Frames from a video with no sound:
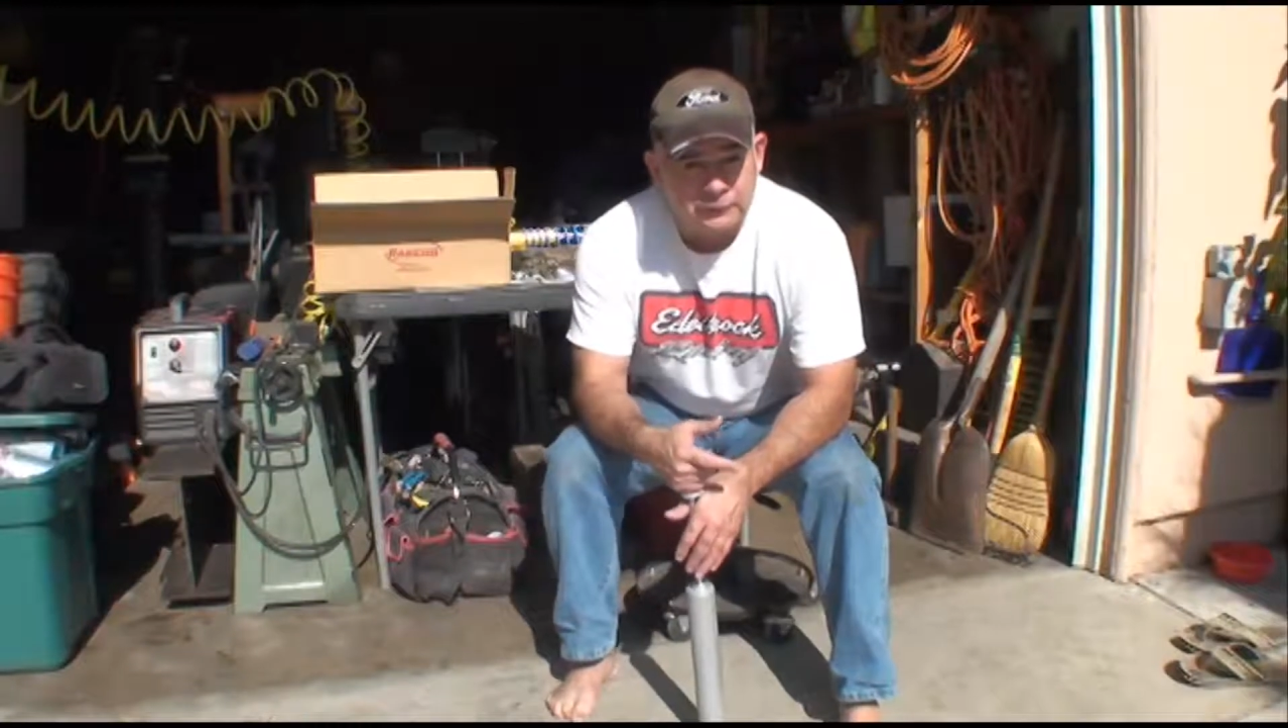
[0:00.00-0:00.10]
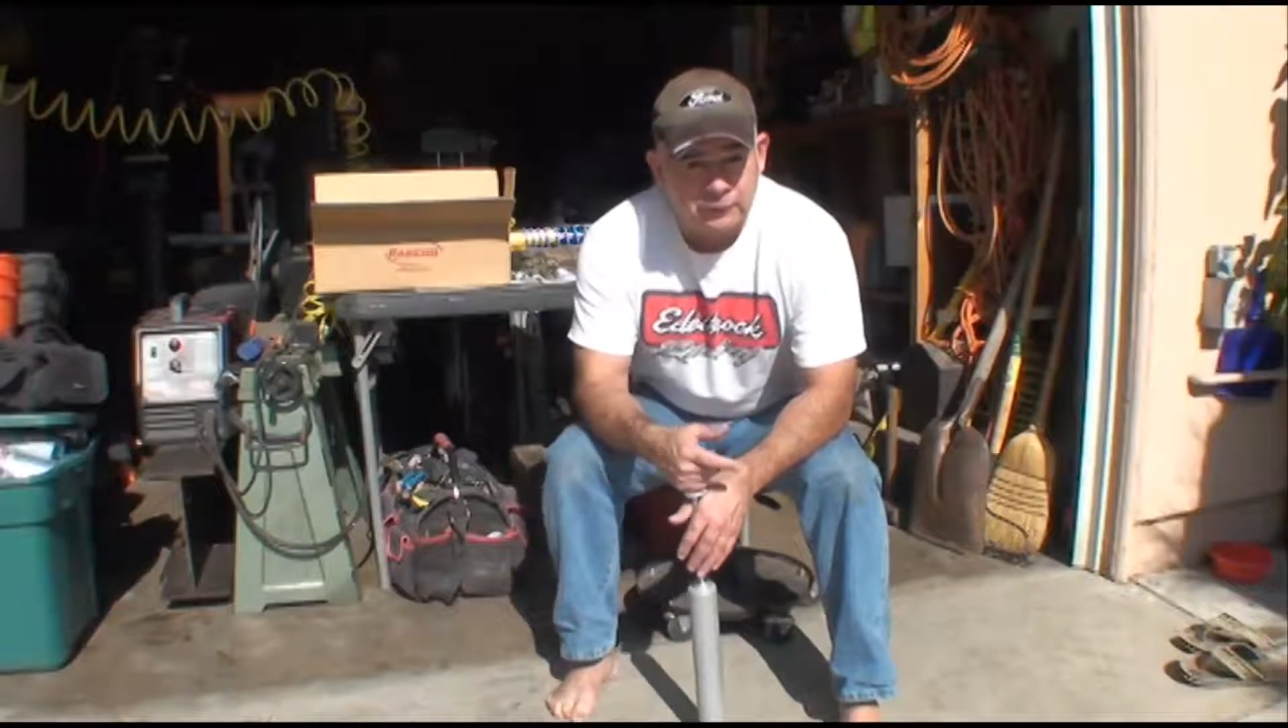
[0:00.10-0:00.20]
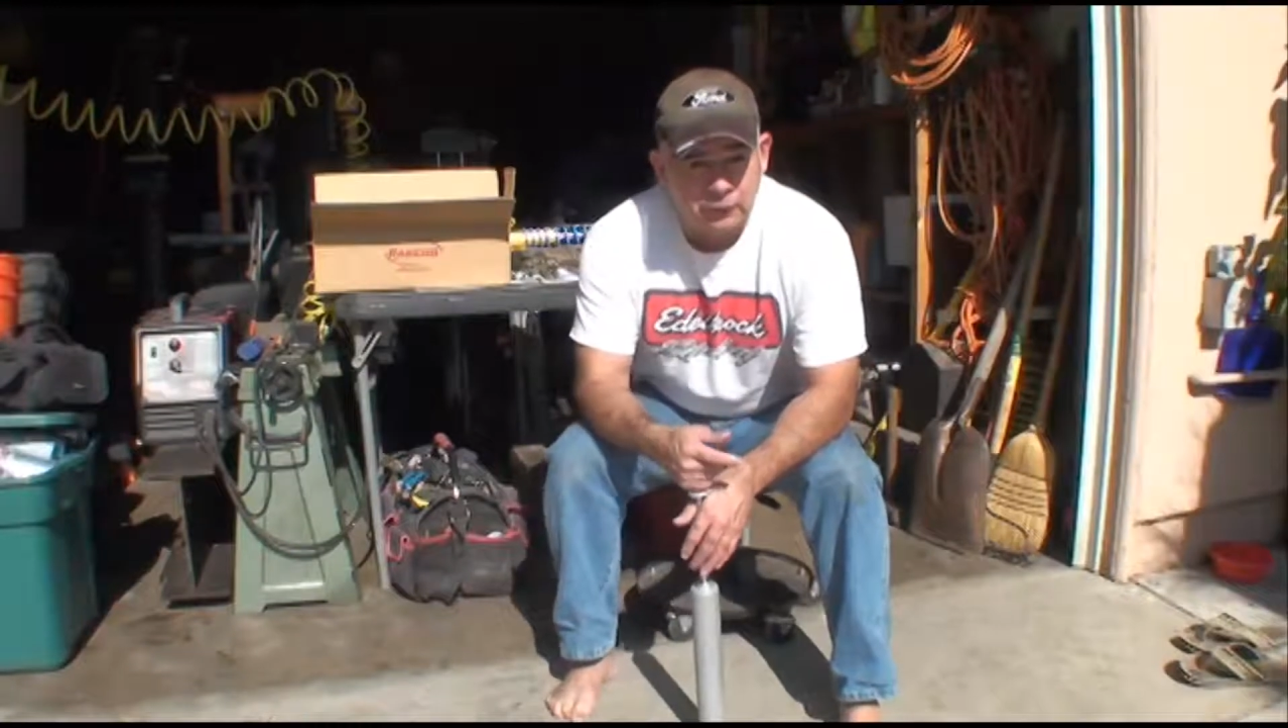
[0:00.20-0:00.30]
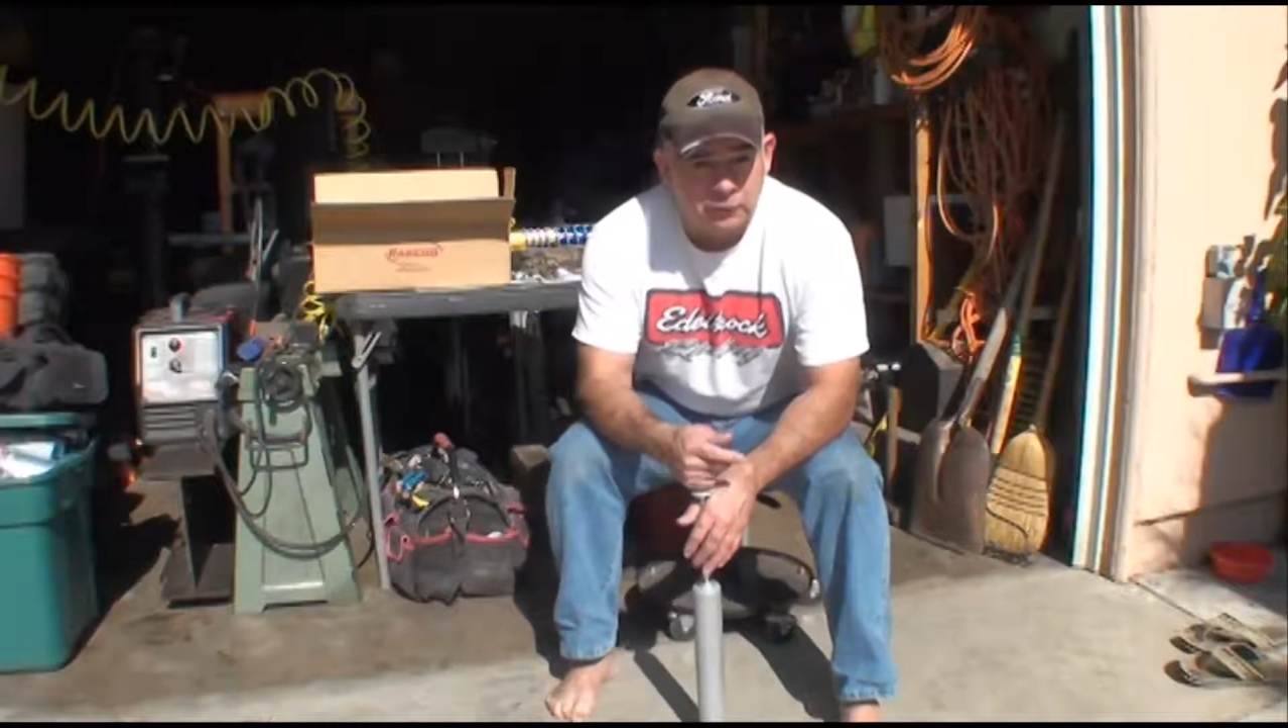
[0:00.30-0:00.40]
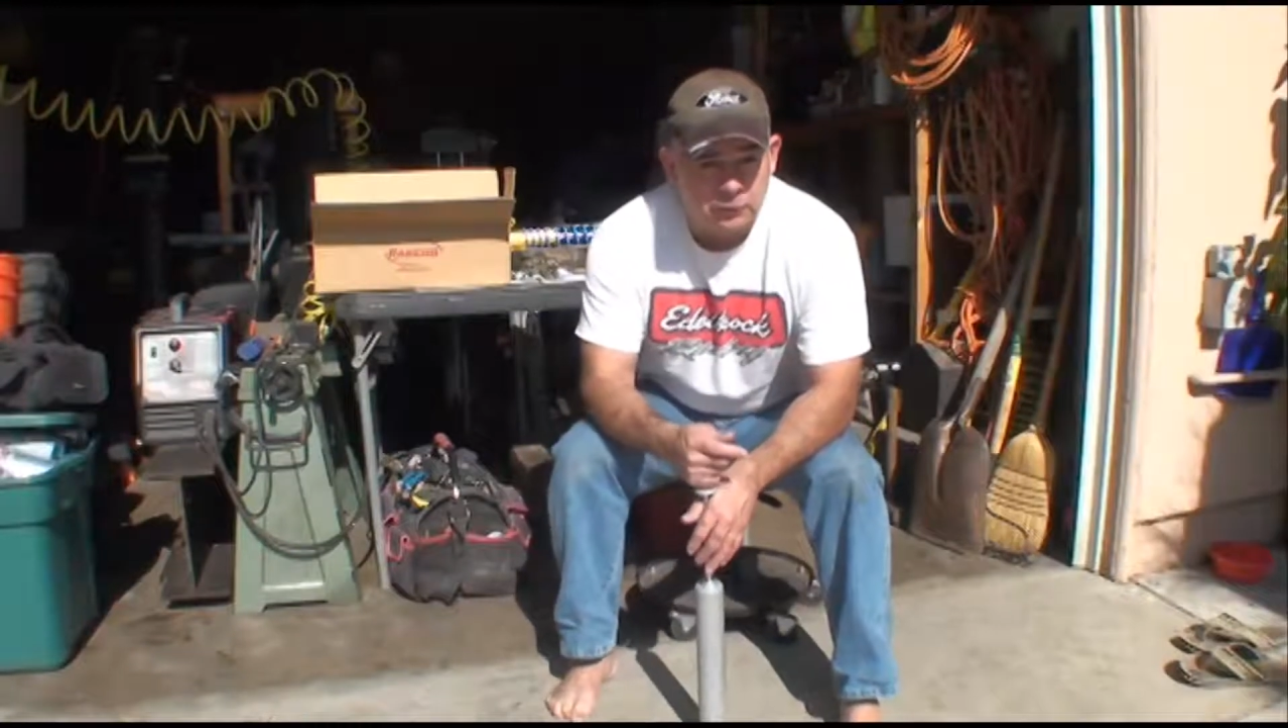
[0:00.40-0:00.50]

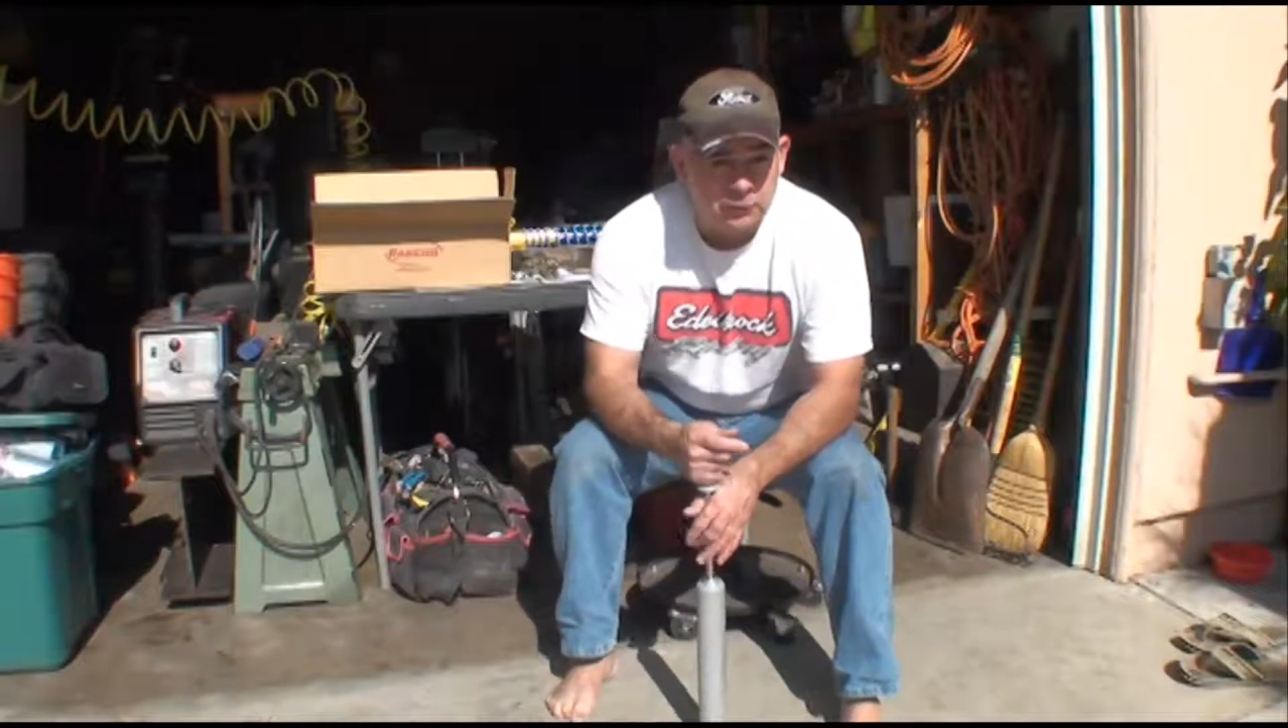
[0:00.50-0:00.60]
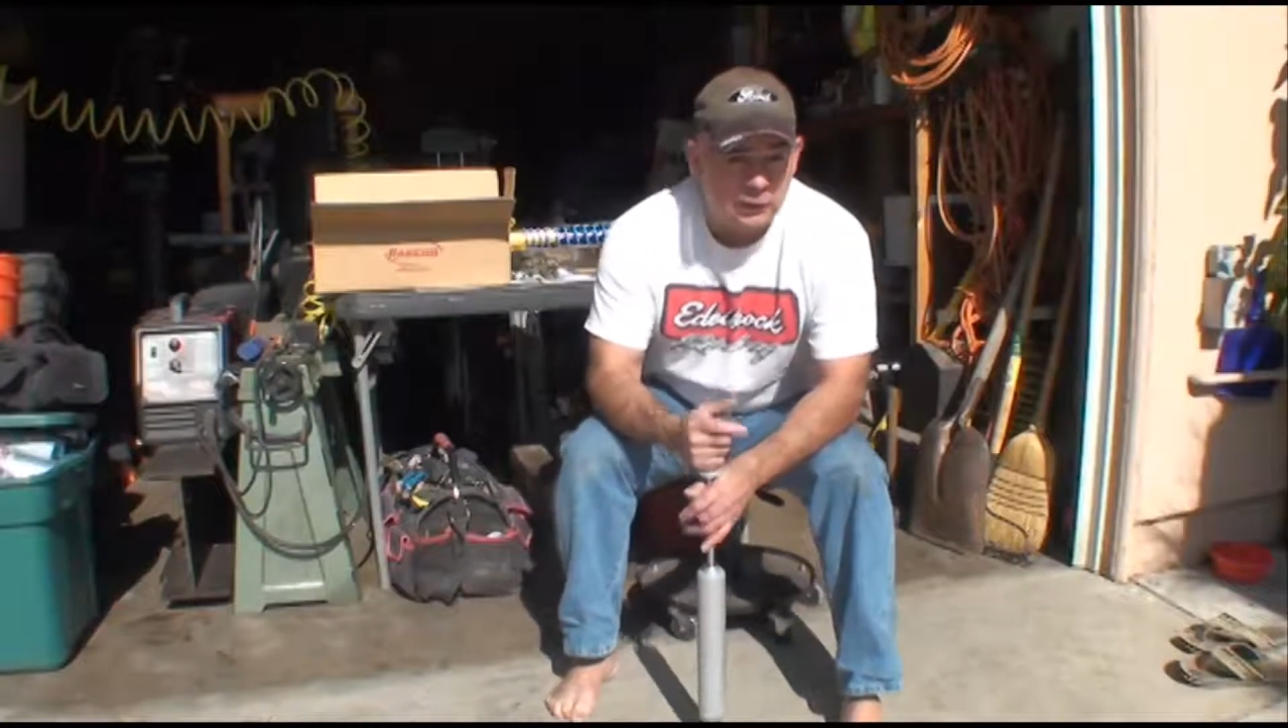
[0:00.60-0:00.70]
for?